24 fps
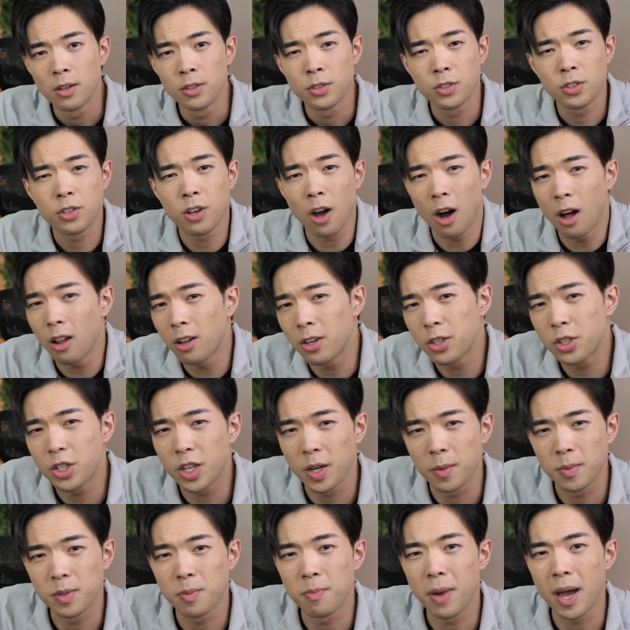
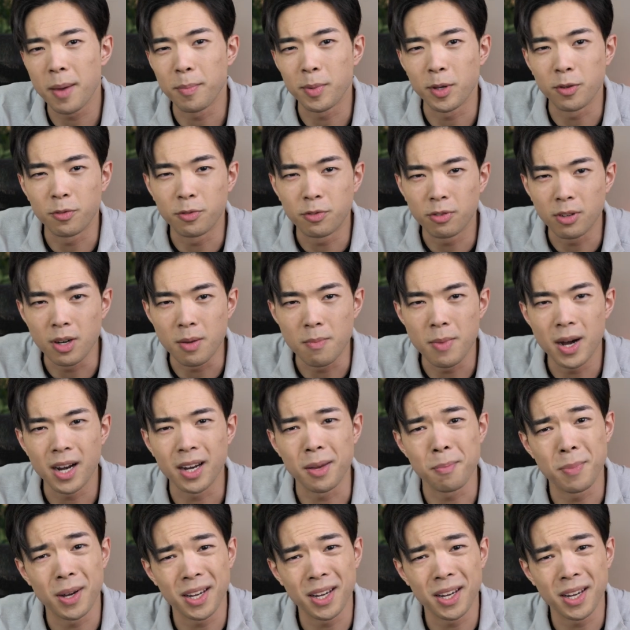Scholarships might be free money,